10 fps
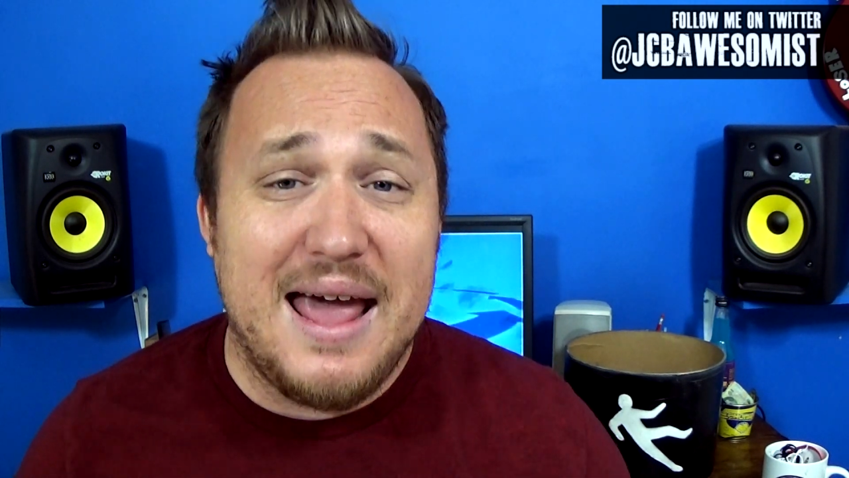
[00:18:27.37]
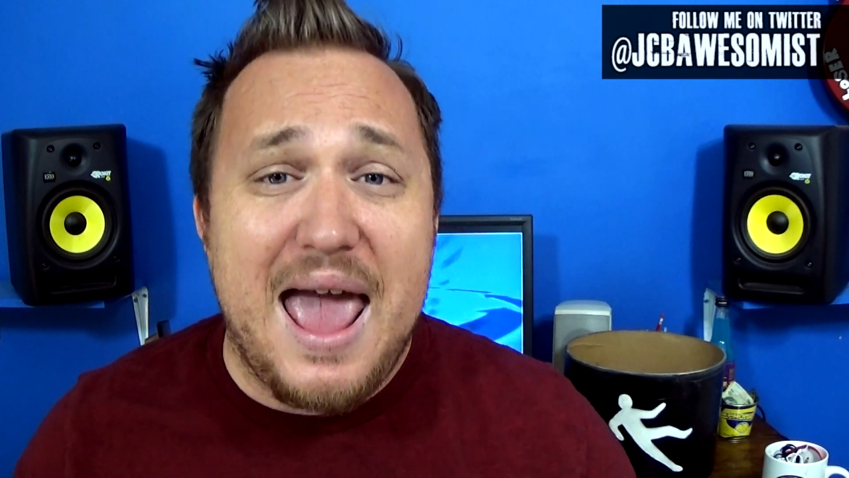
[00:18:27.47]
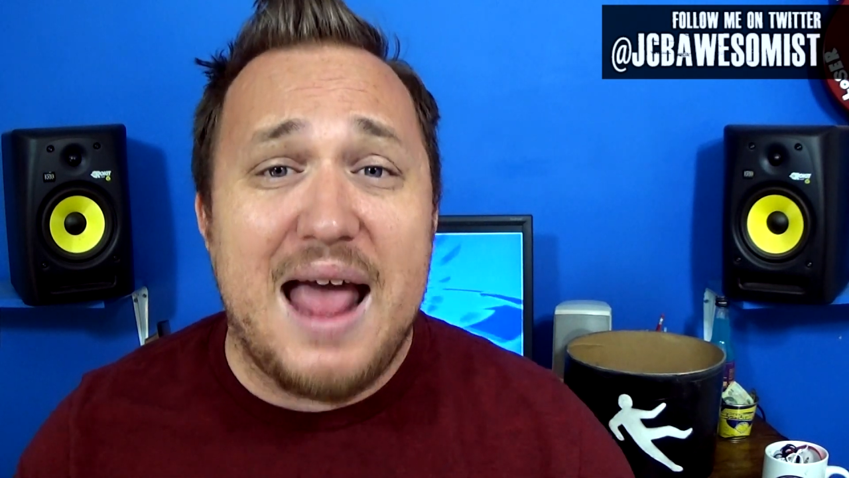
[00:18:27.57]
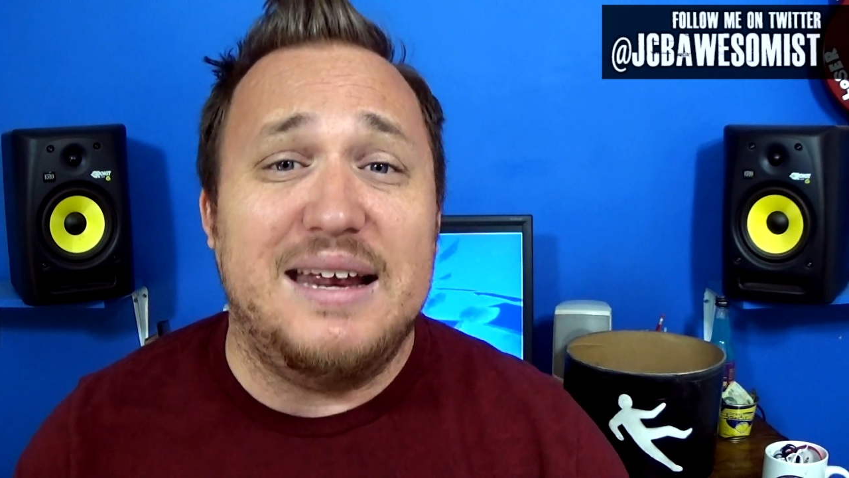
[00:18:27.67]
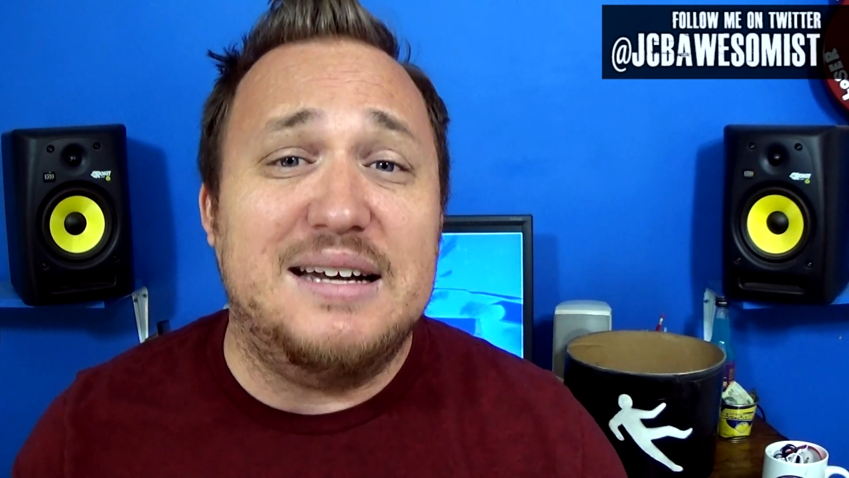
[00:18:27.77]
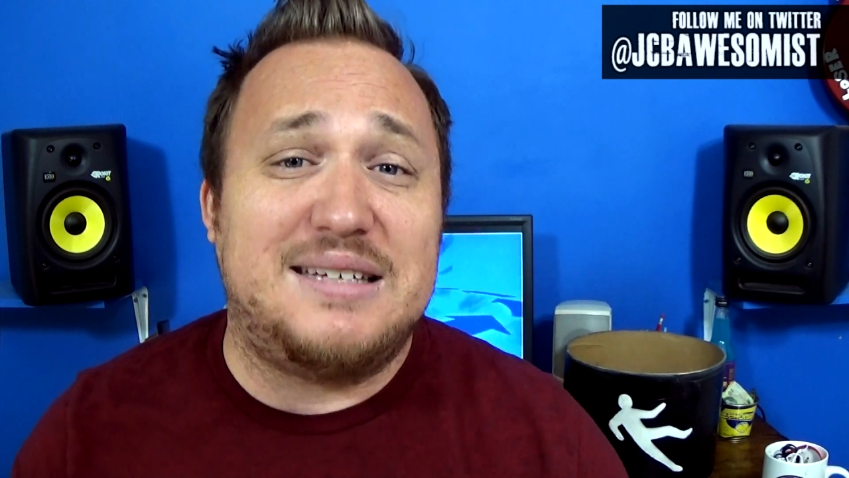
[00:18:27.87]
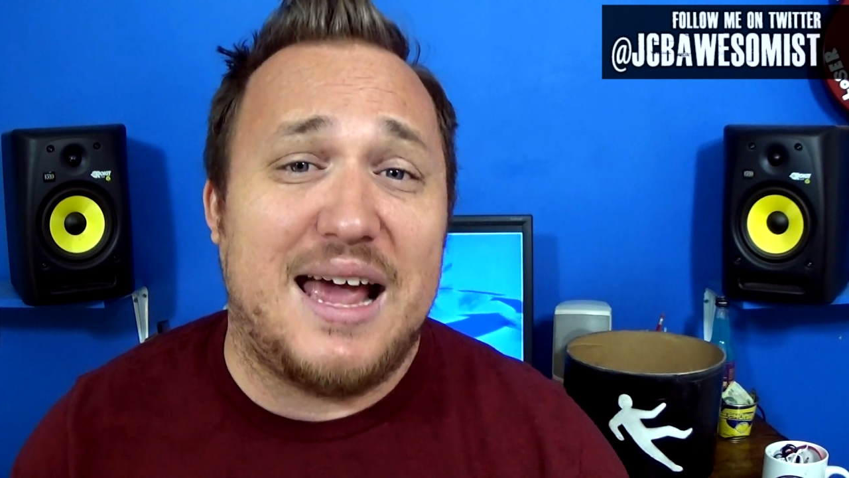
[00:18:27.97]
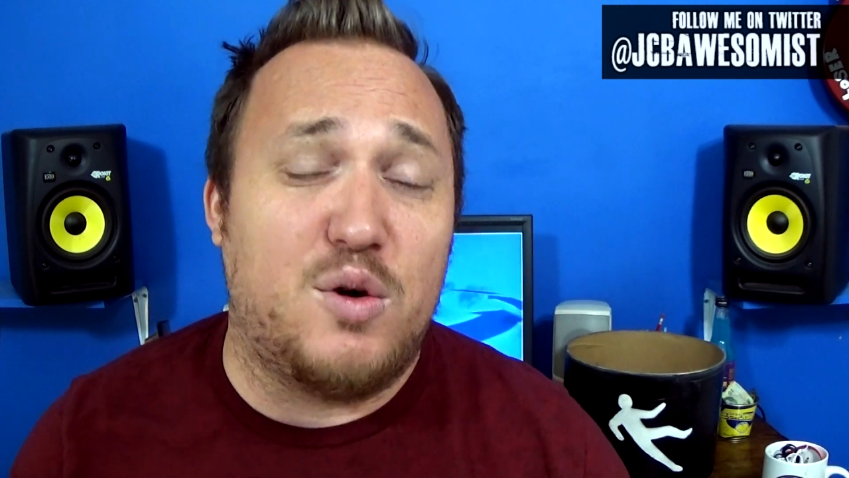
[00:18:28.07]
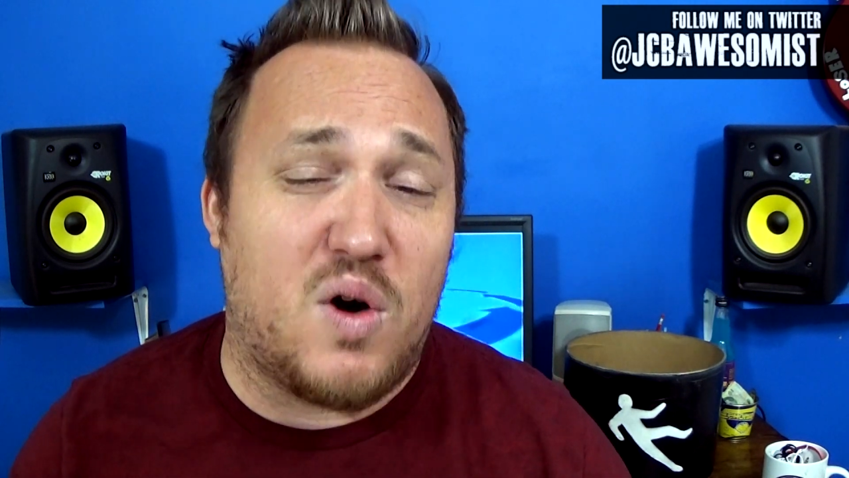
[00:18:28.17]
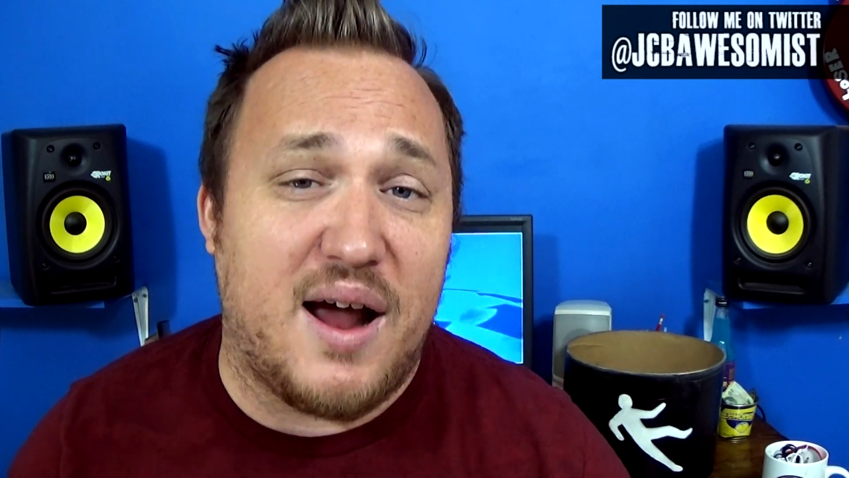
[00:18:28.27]
any
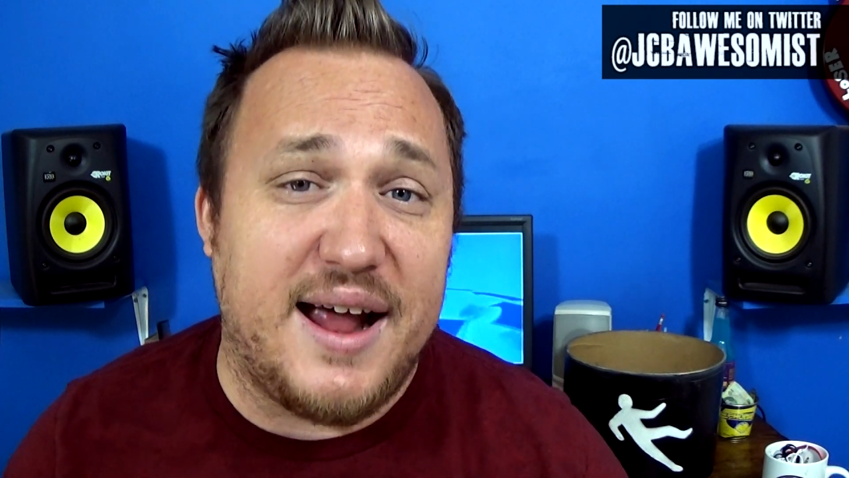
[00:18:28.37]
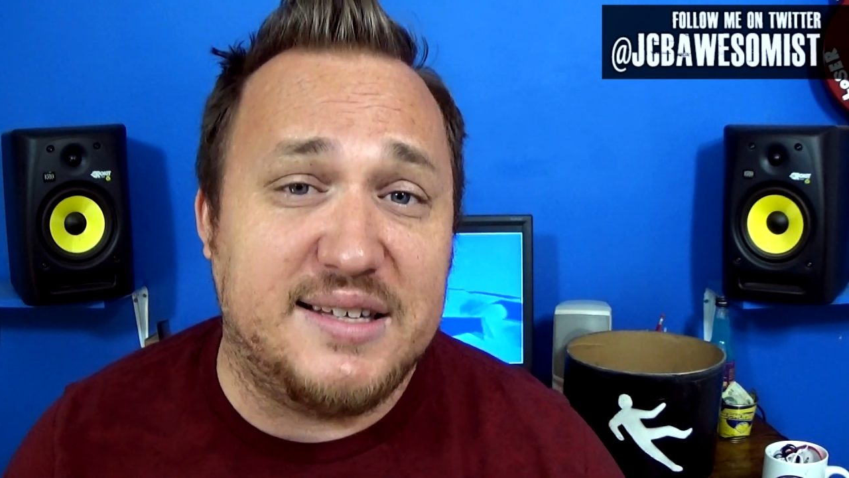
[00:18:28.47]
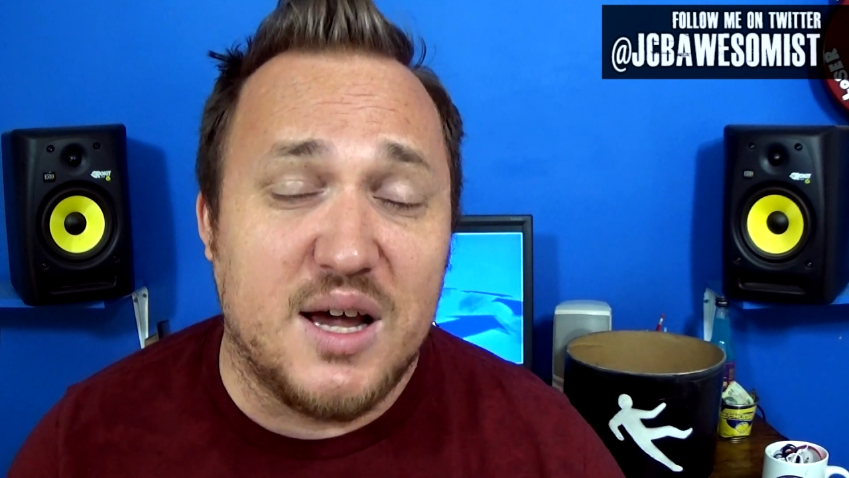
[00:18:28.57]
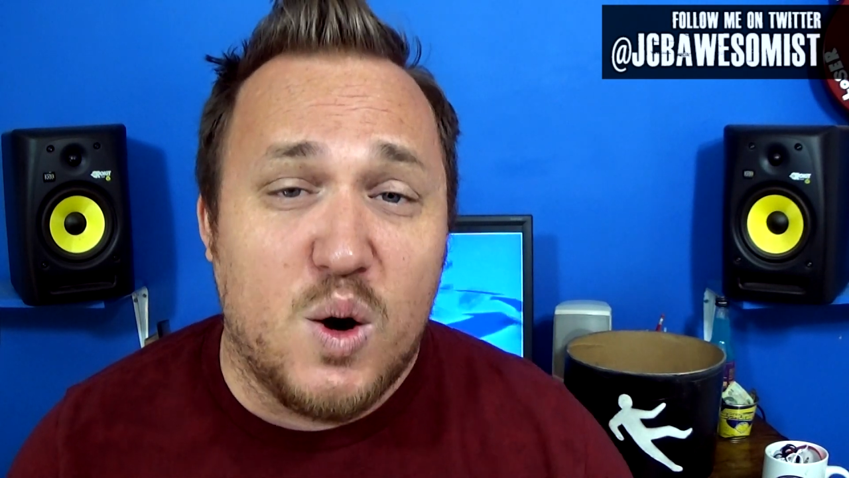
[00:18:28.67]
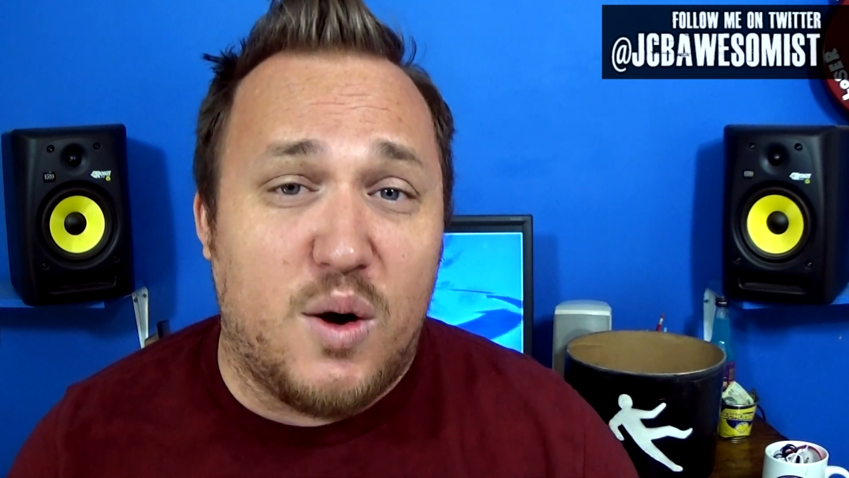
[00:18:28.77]
10 rides